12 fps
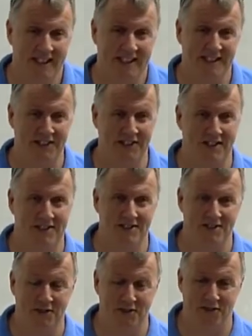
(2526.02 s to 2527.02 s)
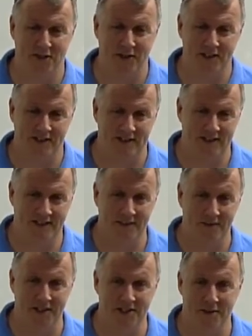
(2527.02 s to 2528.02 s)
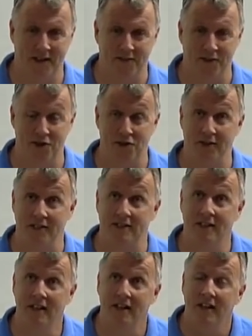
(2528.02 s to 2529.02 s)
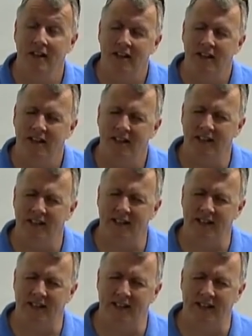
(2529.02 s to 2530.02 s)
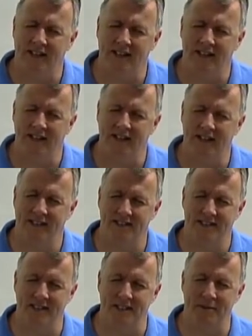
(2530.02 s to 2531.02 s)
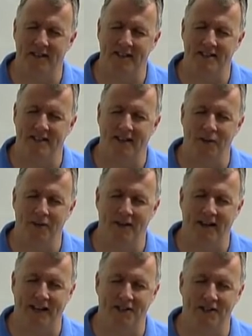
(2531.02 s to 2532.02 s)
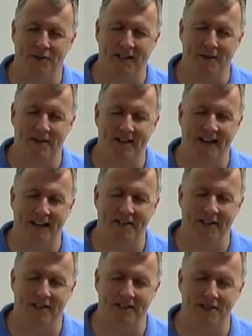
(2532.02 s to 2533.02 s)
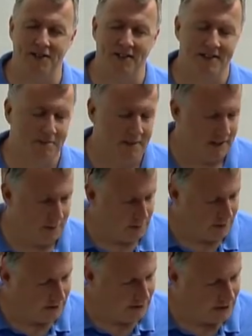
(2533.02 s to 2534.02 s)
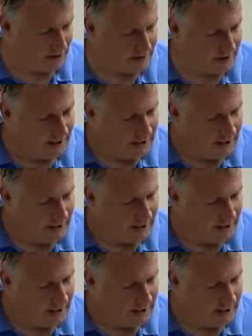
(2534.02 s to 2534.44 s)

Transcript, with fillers: It causes you to focus because um, you have no choice. Uh, let's see, but that's not, I wouldn't actually recommend having kids just to make you more focused.